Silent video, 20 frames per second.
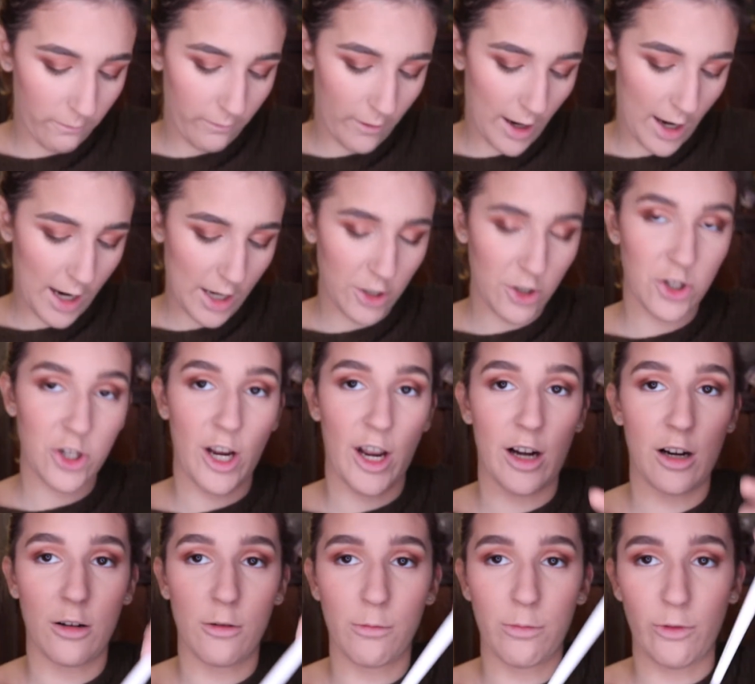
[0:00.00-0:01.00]

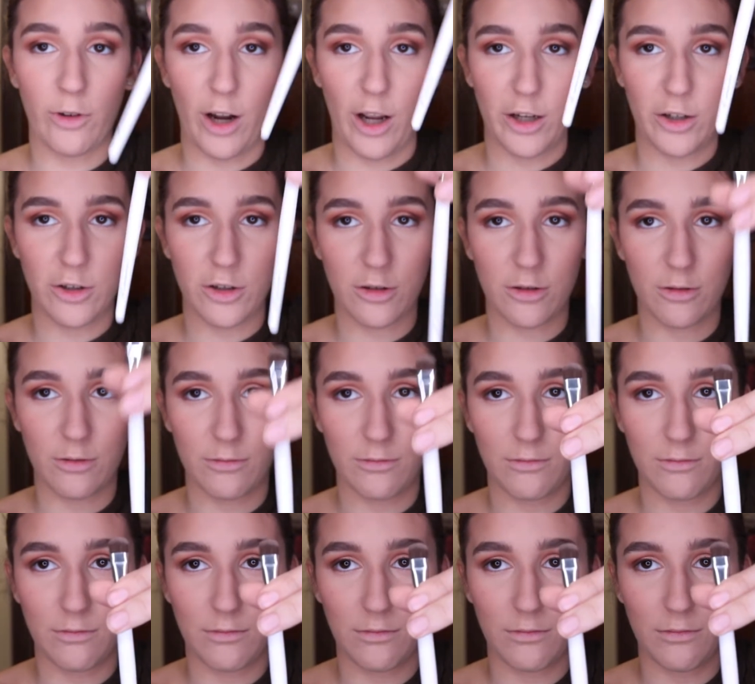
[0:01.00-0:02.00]
eyeshadow brush.
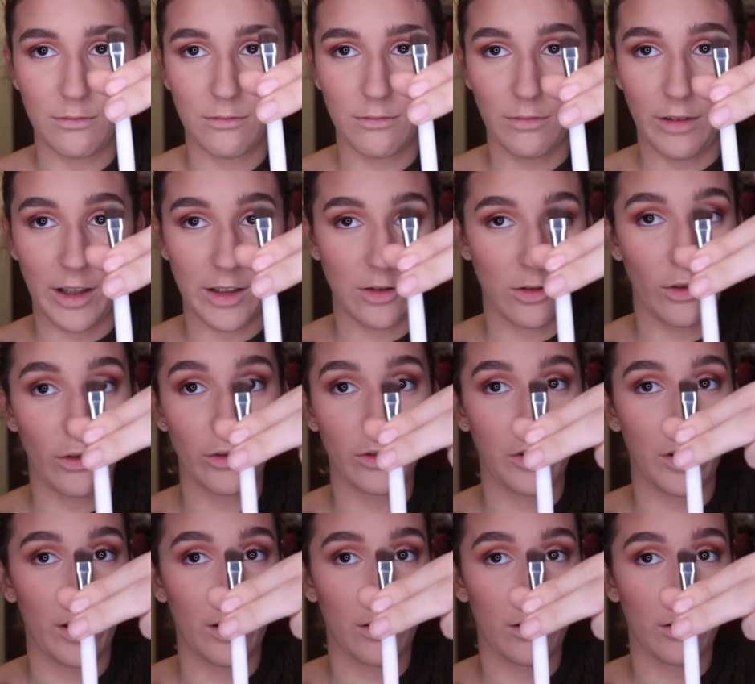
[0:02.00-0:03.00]
That's all it says.